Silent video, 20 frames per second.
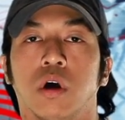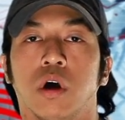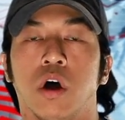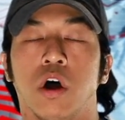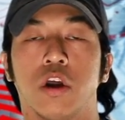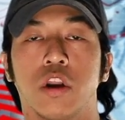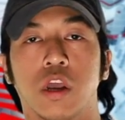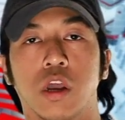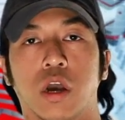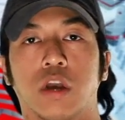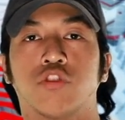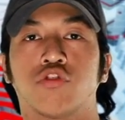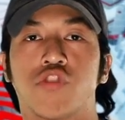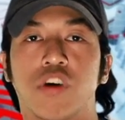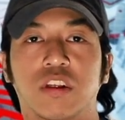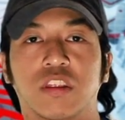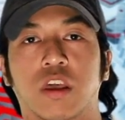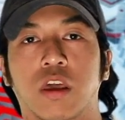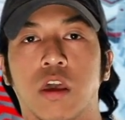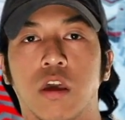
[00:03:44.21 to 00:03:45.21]
Honey, I
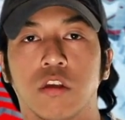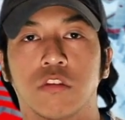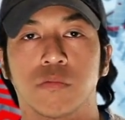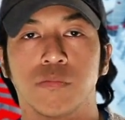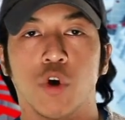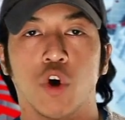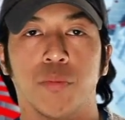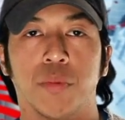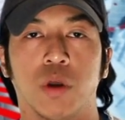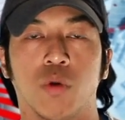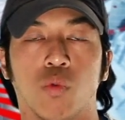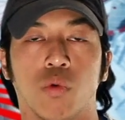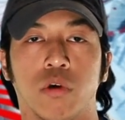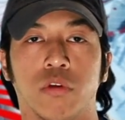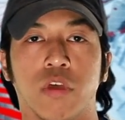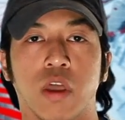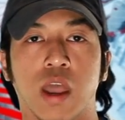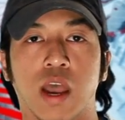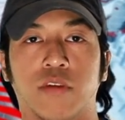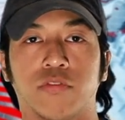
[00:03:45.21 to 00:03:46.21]
Shrunk the Kids moment, where
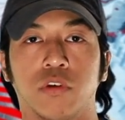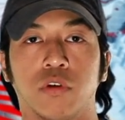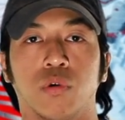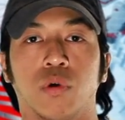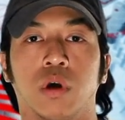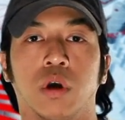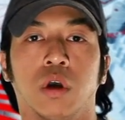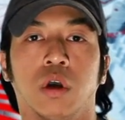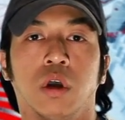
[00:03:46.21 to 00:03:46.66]
they have to